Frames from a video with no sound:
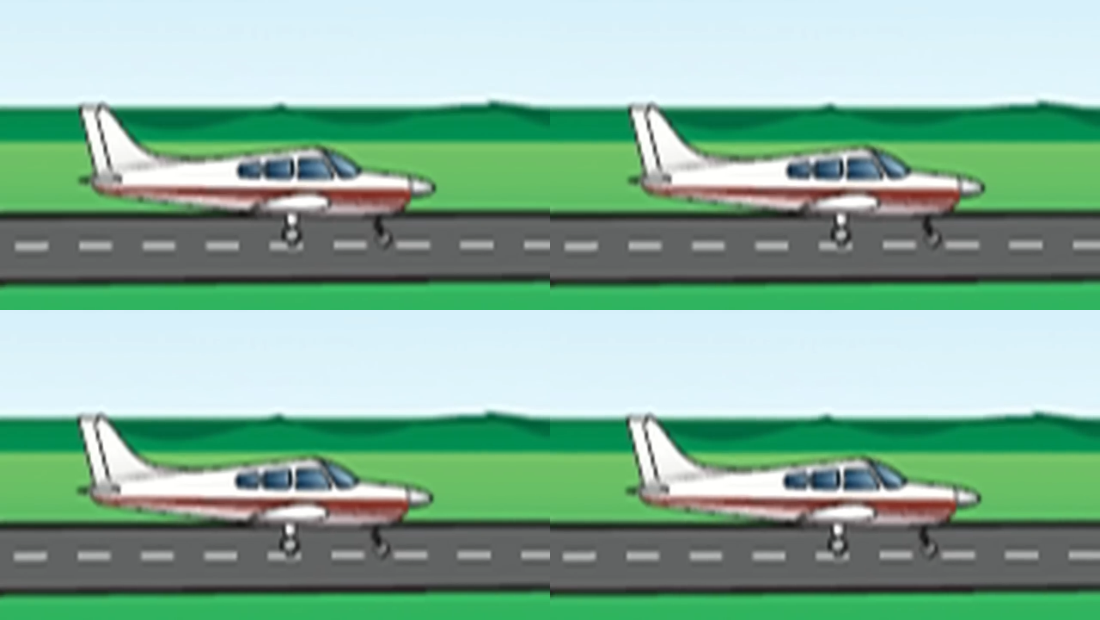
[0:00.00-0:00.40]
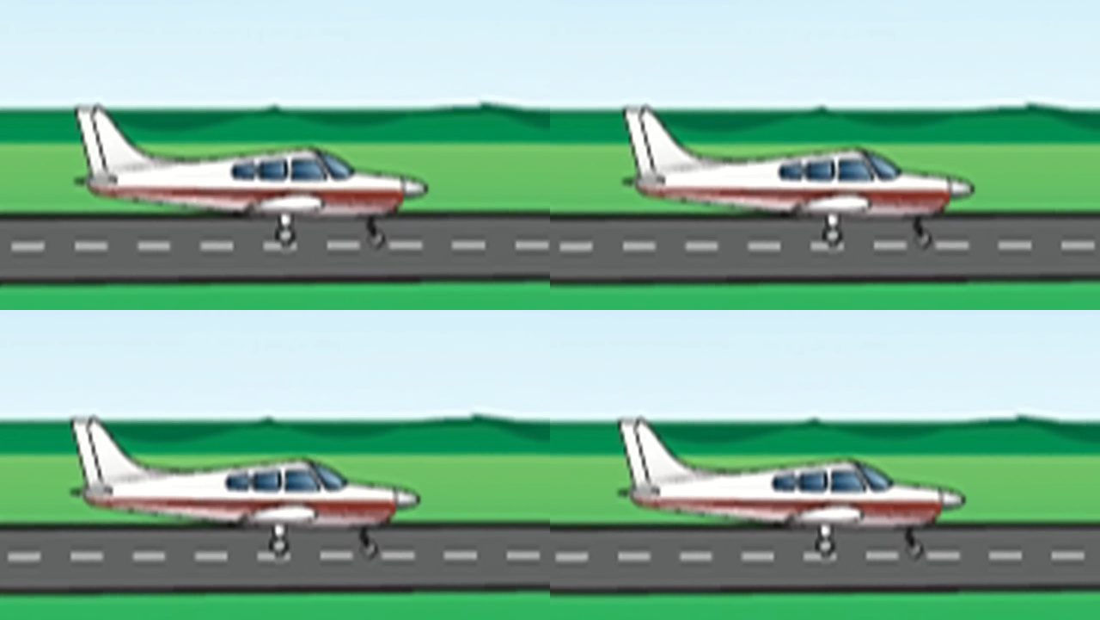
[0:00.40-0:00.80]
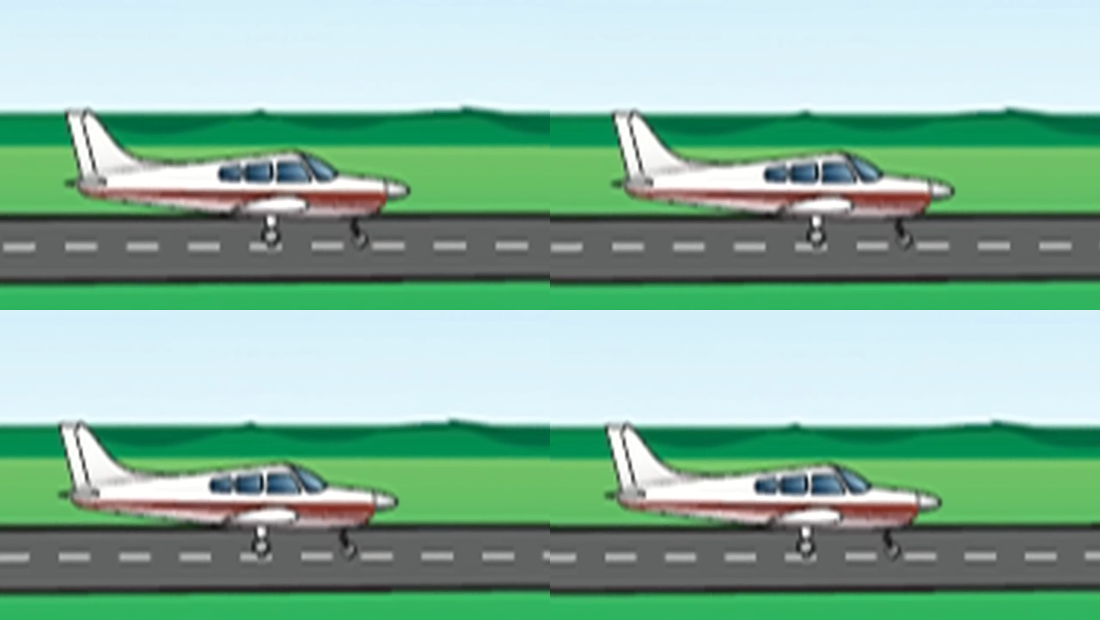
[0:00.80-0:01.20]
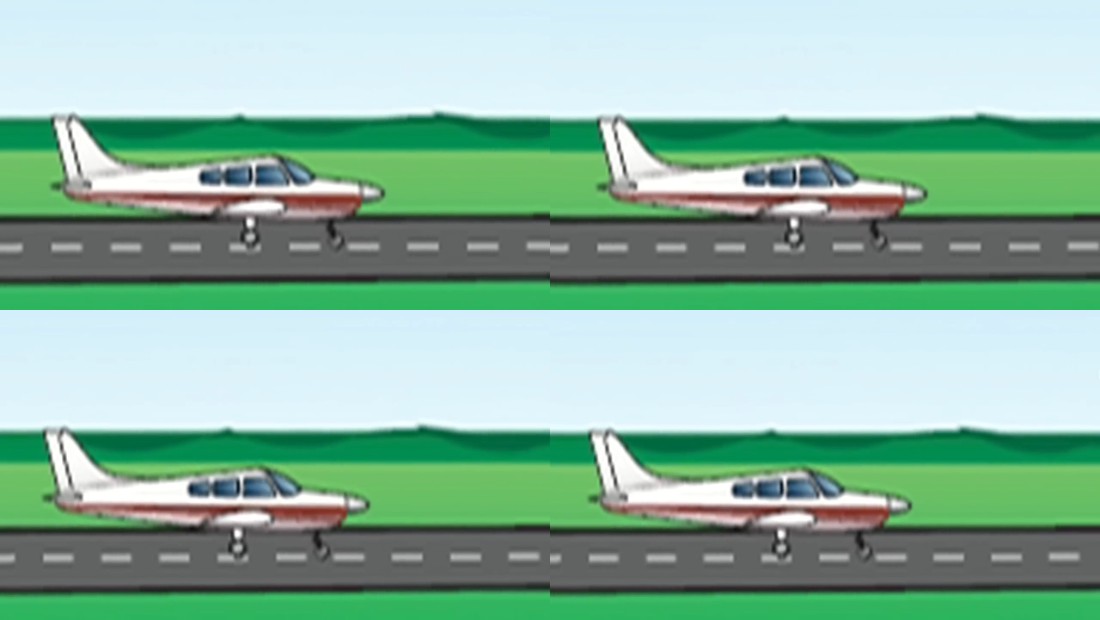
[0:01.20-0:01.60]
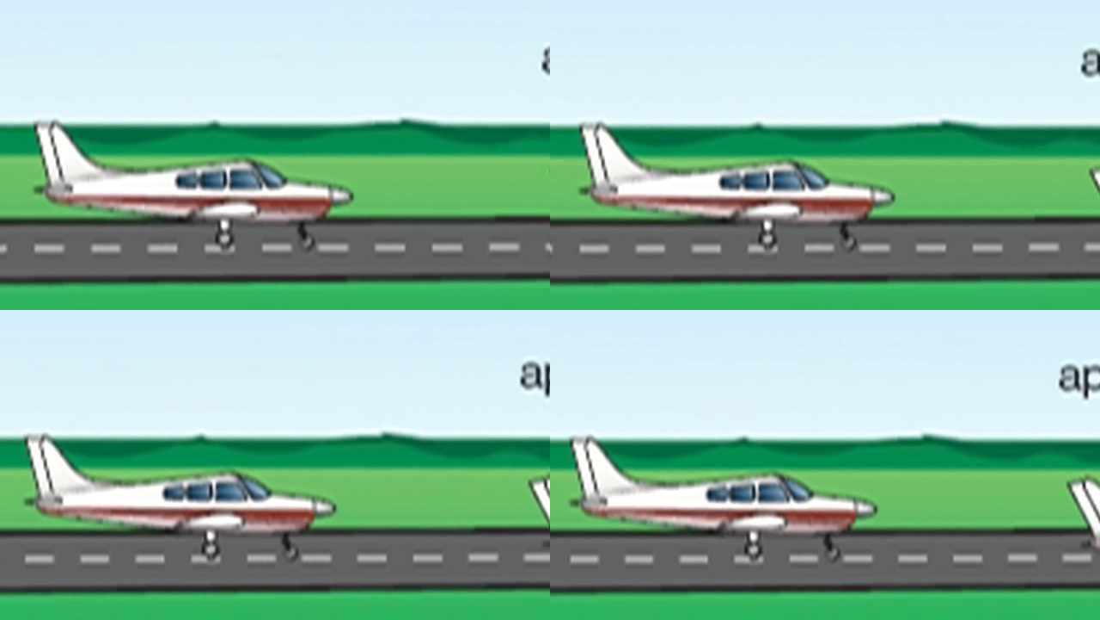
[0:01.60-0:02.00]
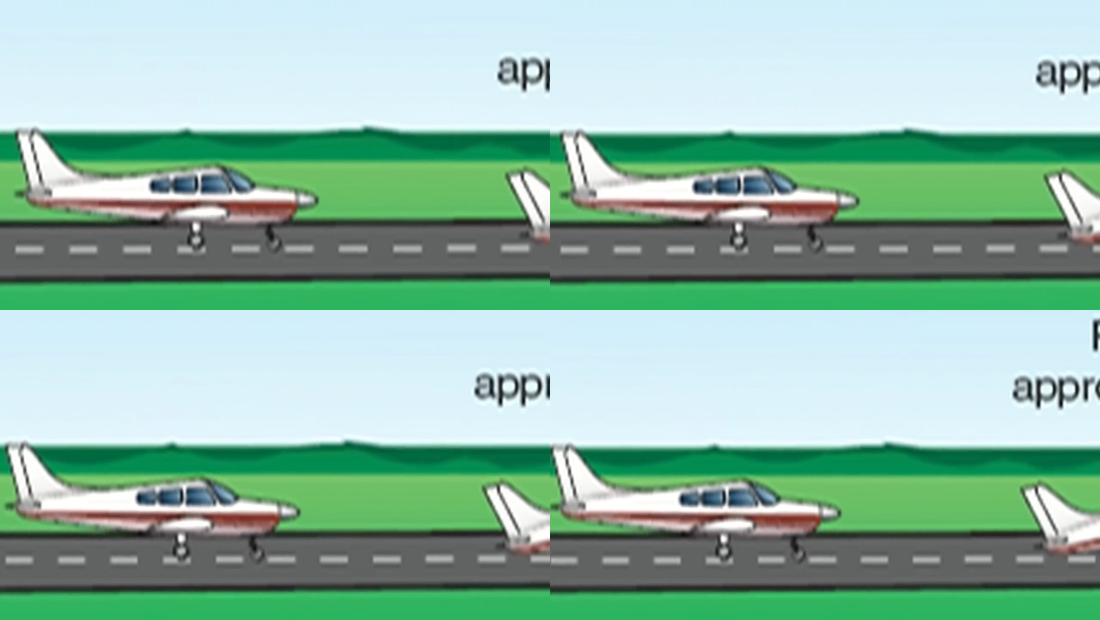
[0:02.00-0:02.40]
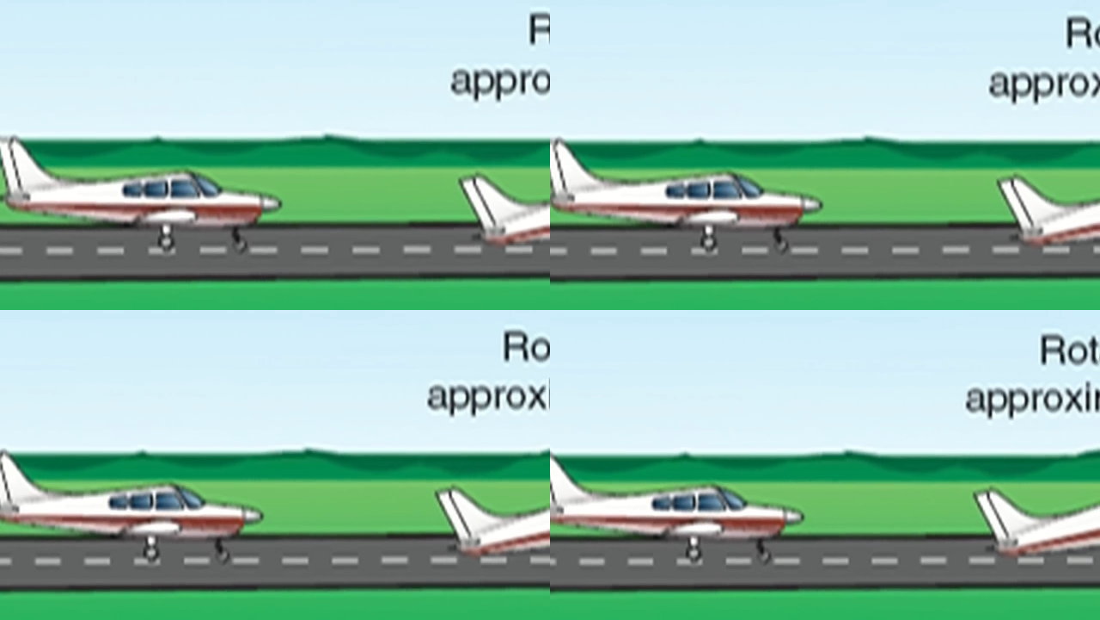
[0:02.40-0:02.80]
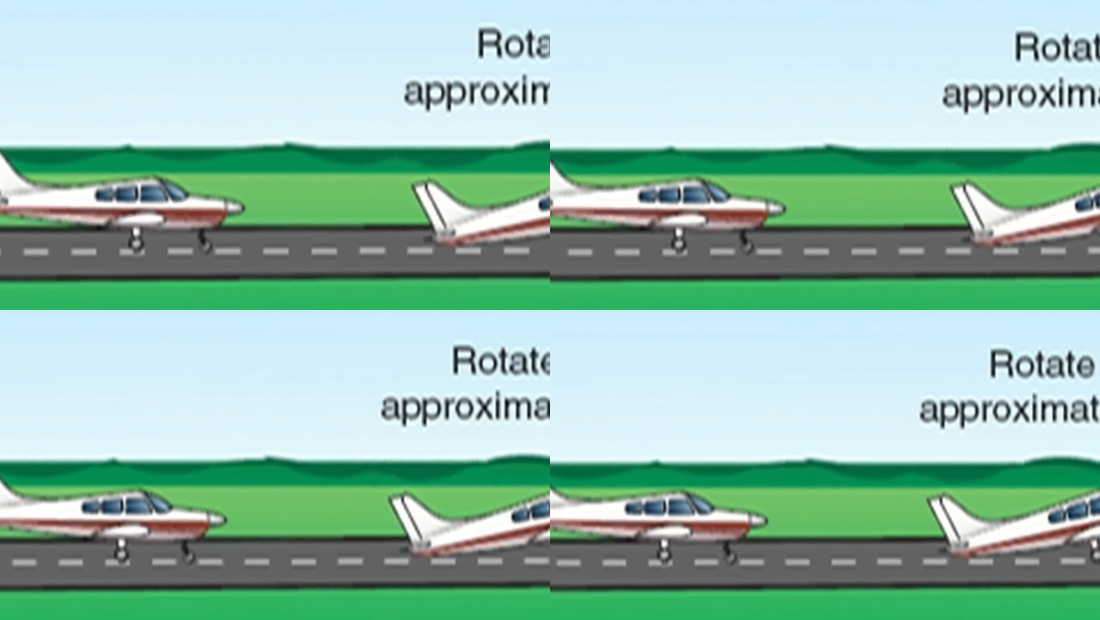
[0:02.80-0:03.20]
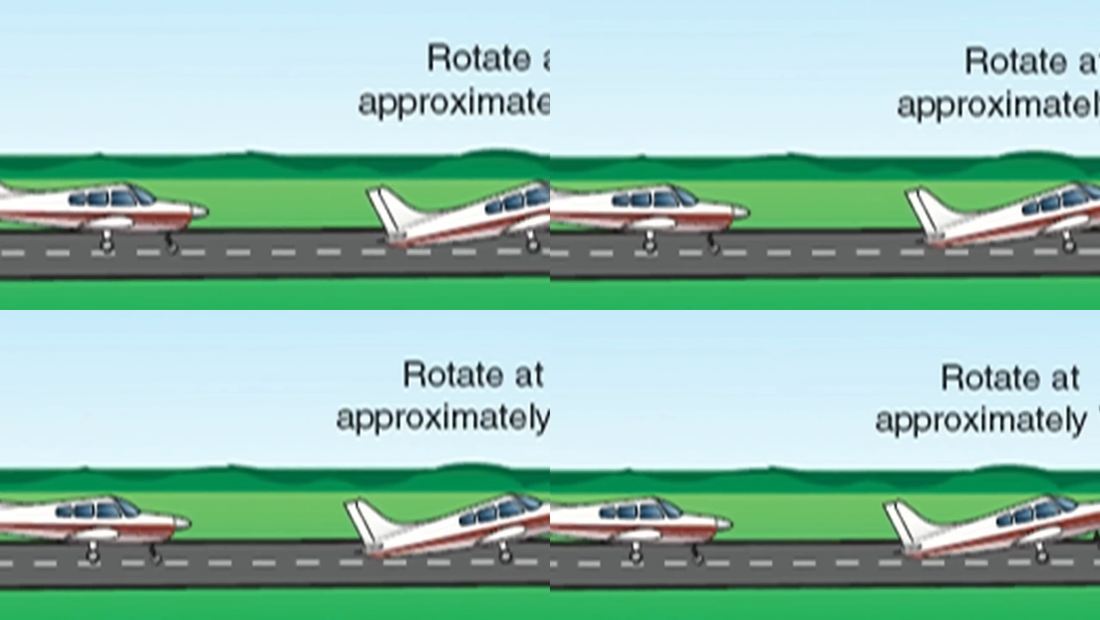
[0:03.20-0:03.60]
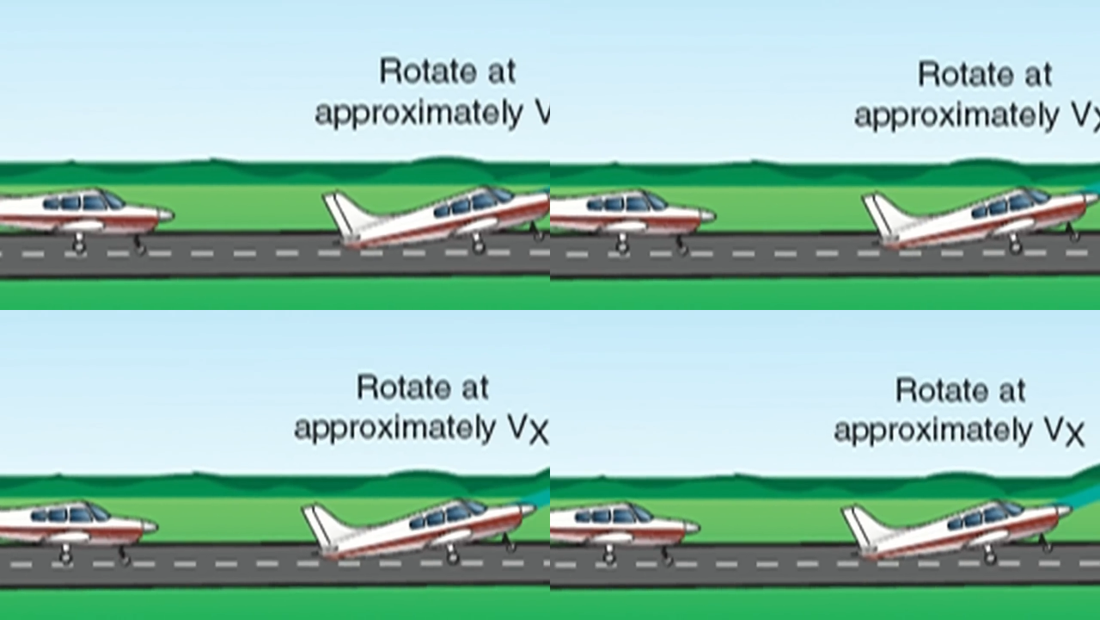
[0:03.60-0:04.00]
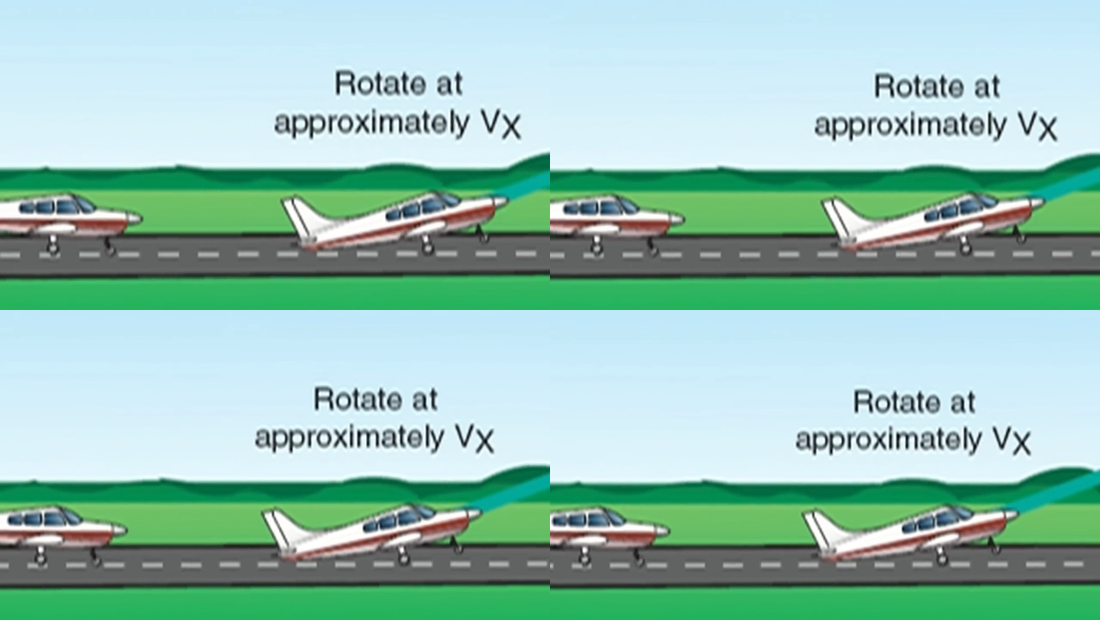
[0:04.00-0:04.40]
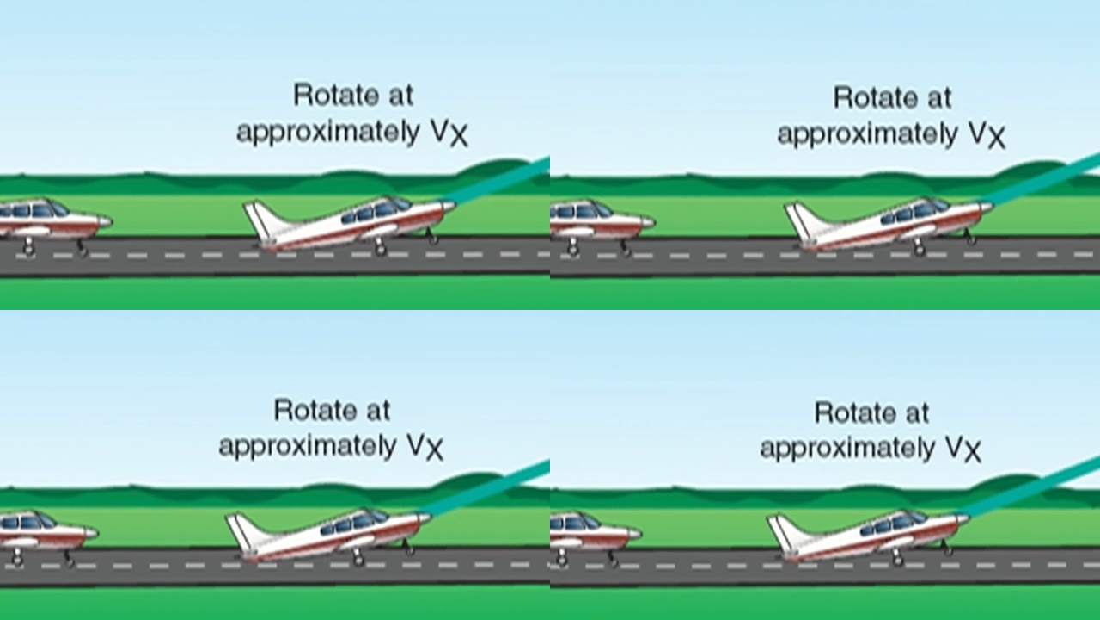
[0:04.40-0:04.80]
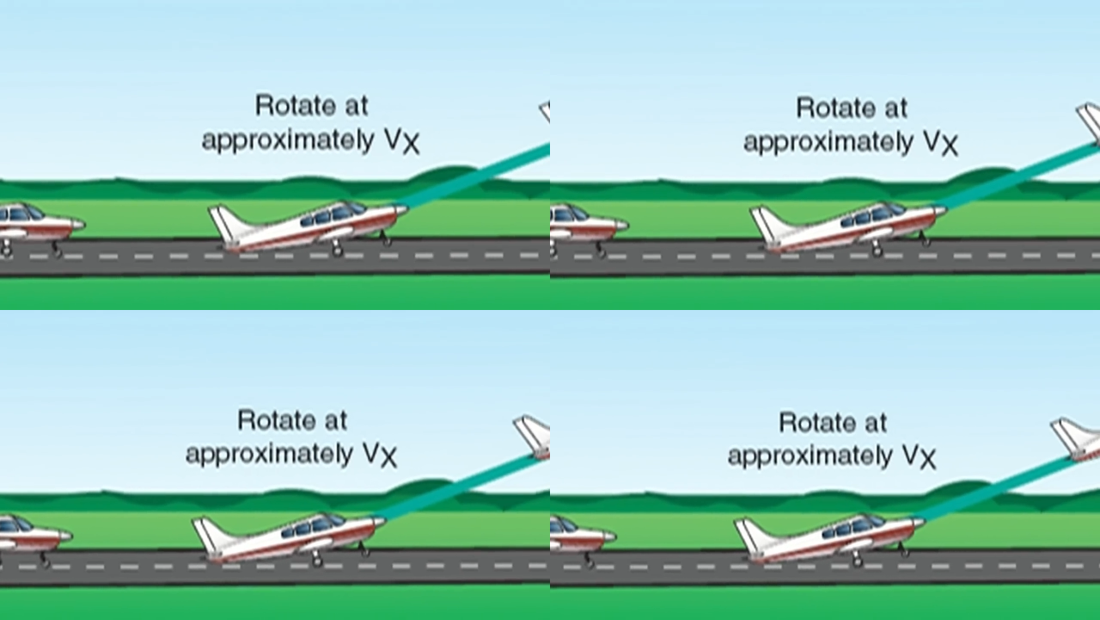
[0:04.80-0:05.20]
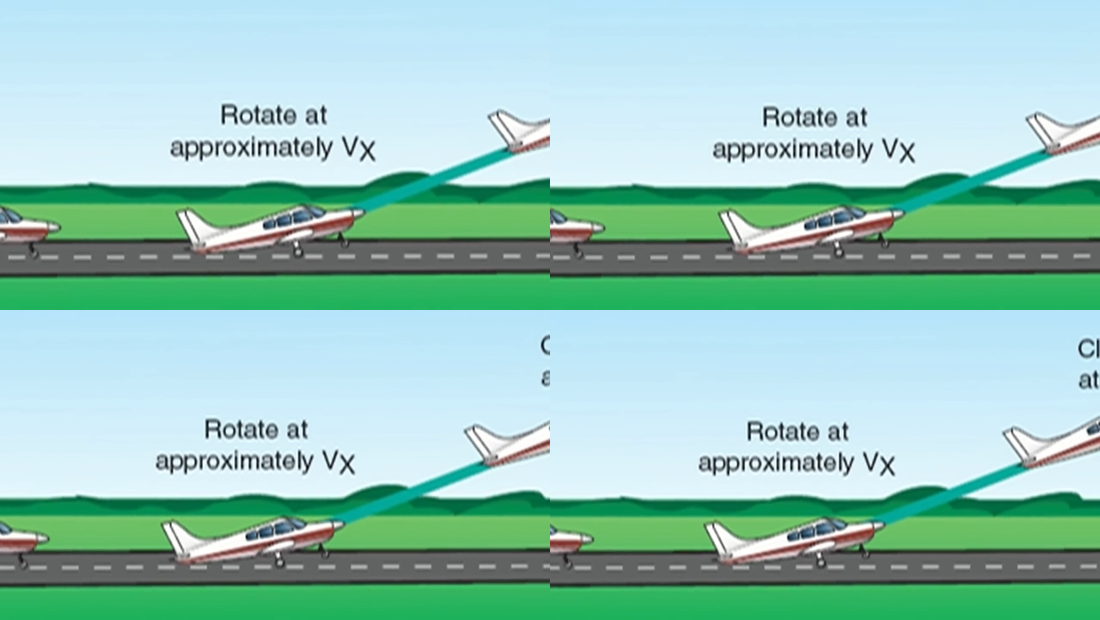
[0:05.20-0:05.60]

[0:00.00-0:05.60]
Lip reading: No face is visible, so there are no lips to read.